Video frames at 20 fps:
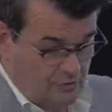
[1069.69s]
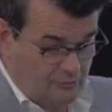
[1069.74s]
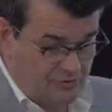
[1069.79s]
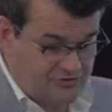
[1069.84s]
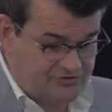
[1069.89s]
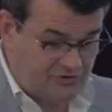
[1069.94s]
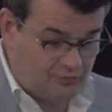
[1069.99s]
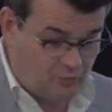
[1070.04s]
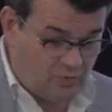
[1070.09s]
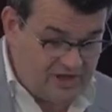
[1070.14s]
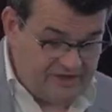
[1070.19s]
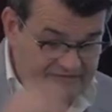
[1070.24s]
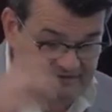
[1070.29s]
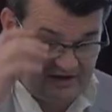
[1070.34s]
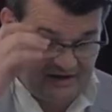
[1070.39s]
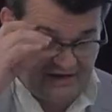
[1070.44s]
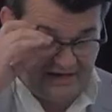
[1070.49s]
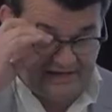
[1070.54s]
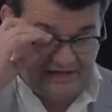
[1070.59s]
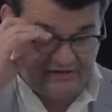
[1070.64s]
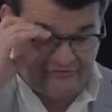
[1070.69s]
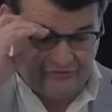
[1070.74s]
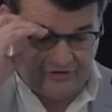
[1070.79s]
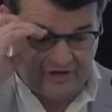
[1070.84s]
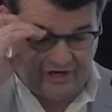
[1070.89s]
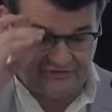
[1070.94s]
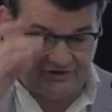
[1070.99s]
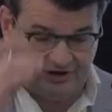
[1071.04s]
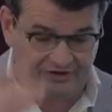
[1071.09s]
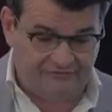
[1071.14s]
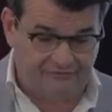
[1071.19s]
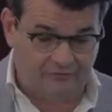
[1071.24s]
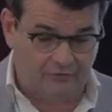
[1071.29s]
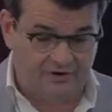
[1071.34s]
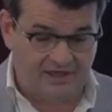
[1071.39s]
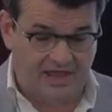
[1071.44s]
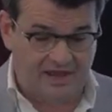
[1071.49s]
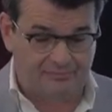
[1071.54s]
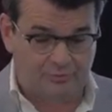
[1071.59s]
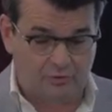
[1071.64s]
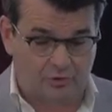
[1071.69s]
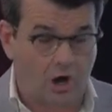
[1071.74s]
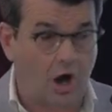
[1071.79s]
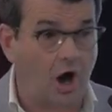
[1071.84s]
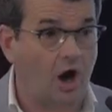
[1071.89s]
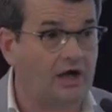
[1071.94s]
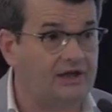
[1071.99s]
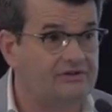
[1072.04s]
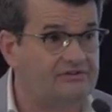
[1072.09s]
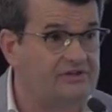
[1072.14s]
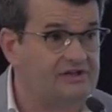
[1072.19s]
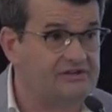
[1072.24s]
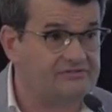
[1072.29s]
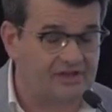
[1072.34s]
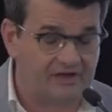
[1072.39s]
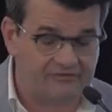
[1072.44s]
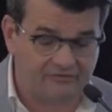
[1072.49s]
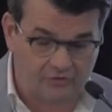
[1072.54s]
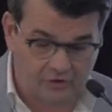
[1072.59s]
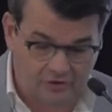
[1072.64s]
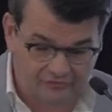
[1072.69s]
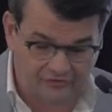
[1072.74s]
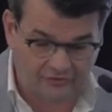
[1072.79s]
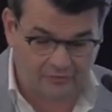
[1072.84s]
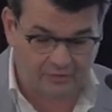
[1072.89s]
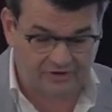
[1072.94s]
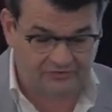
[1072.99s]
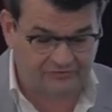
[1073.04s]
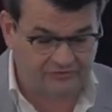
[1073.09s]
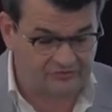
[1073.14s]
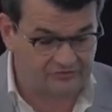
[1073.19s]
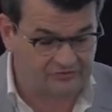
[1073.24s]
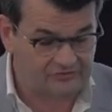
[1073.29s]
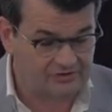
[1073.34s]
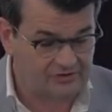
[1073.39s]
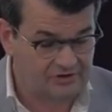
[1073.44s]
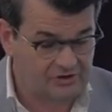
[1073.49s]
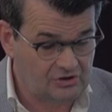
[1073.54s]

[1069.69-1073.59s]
Richard Weaver, in his 1948 book, Ideas Have Consequences,